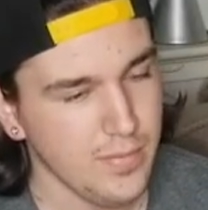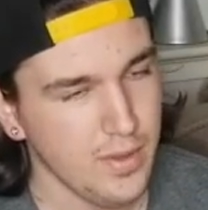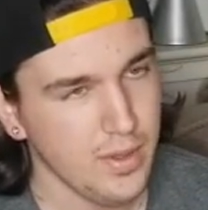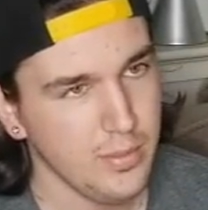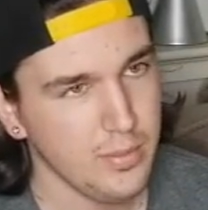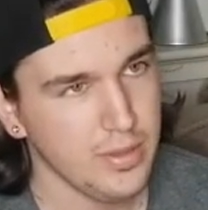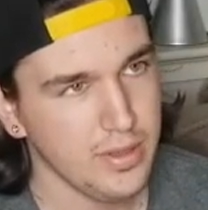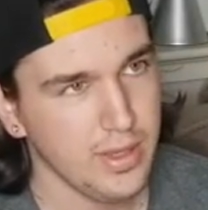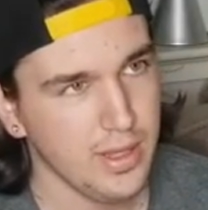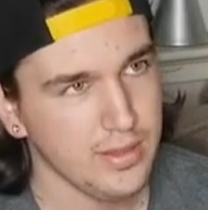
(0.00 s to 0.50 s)

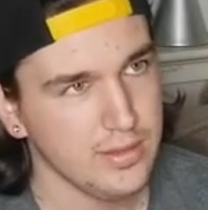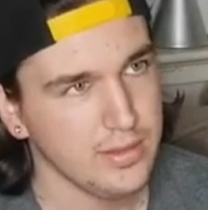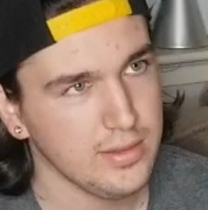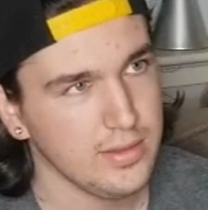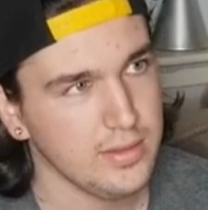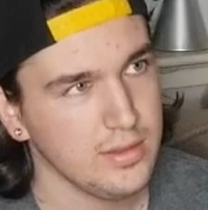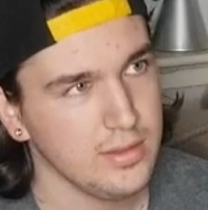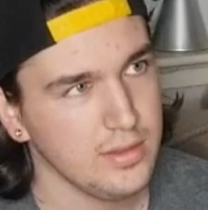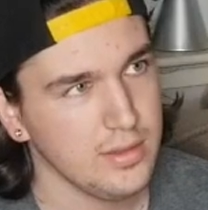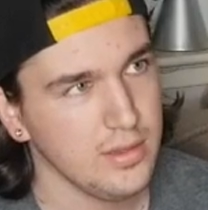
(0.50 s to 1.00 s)
But
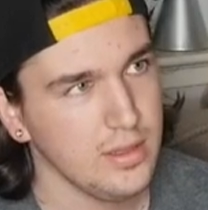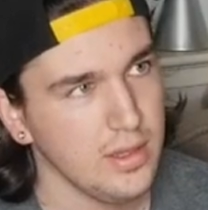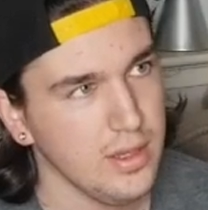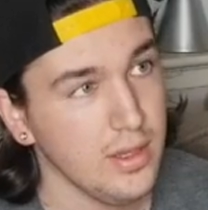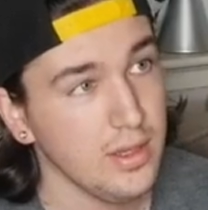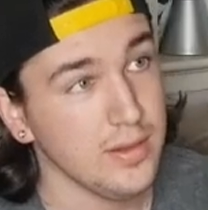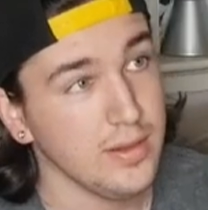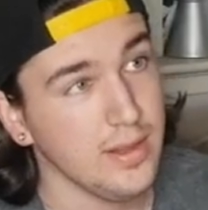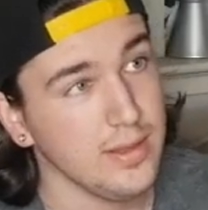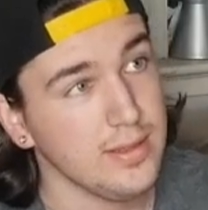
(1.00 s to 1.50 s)
that's
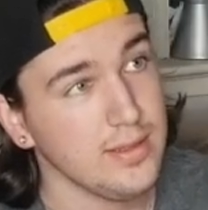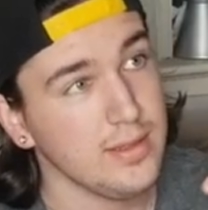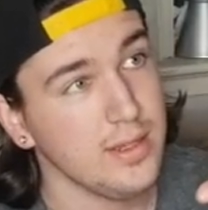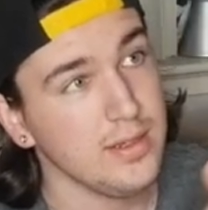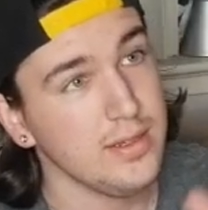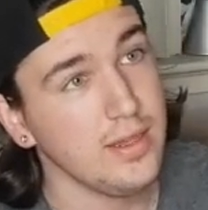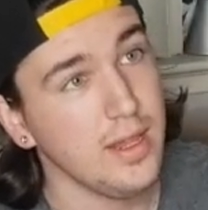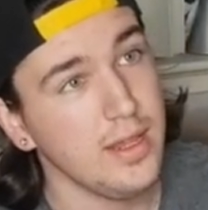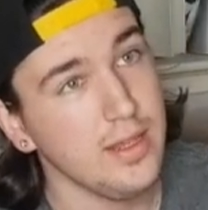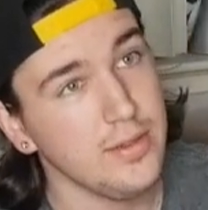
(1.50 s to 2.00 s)

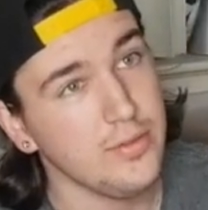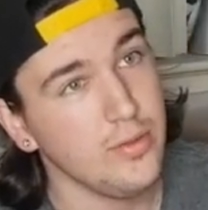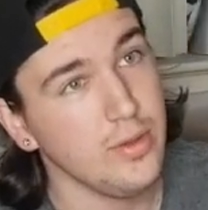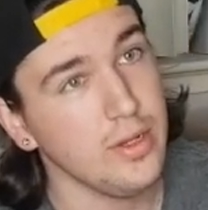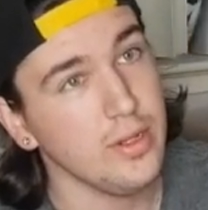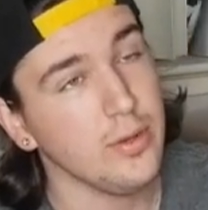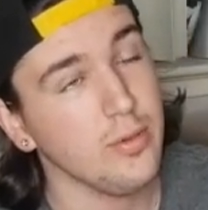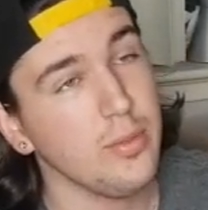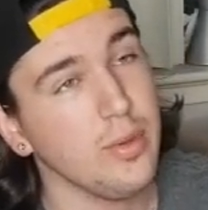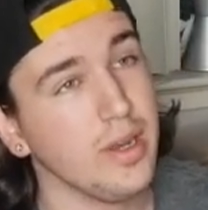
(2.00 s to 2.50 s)
today's
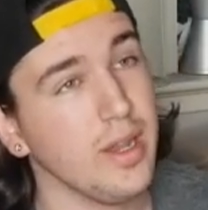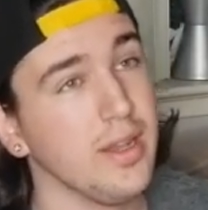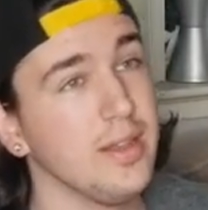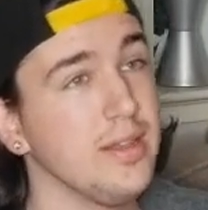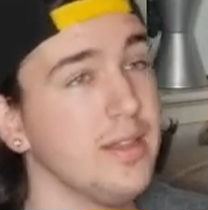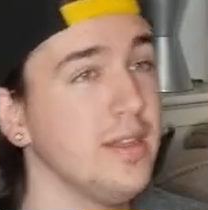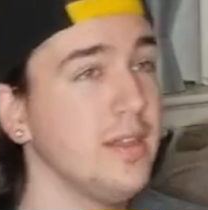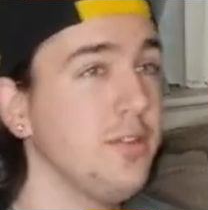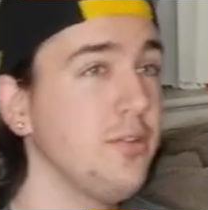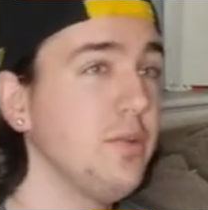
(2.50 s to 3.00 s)
video, but I
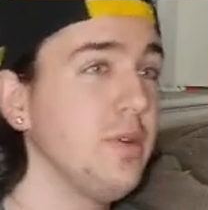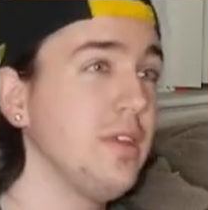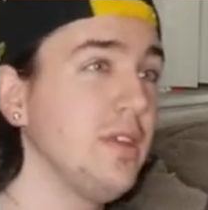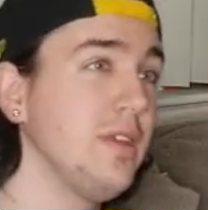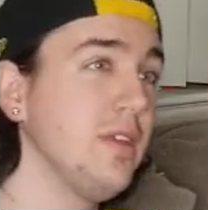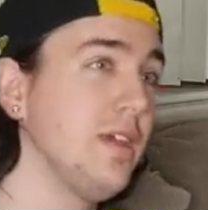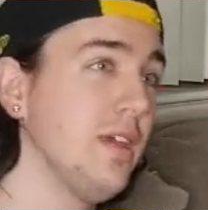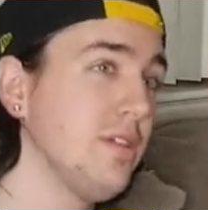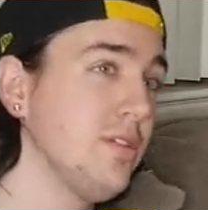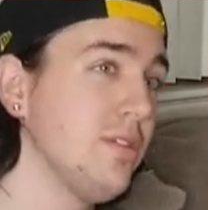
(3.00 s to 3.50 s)
did do it
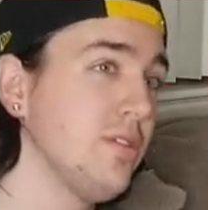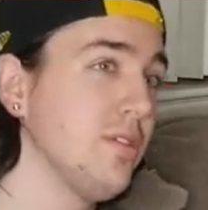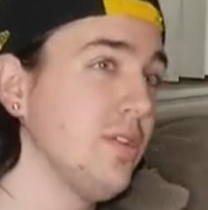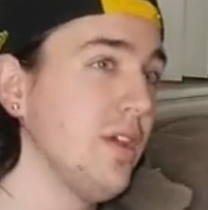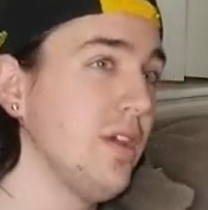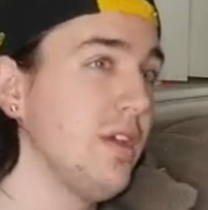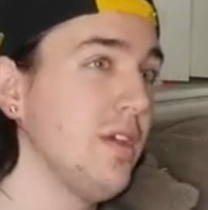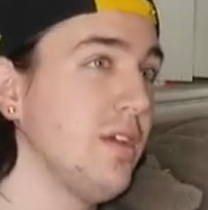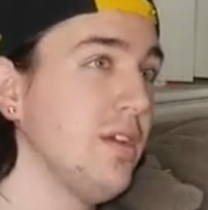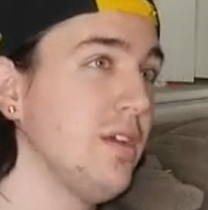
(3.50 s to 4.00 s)

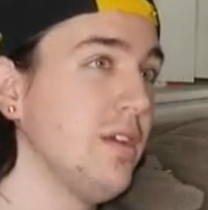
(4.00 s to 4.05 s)
yesterday.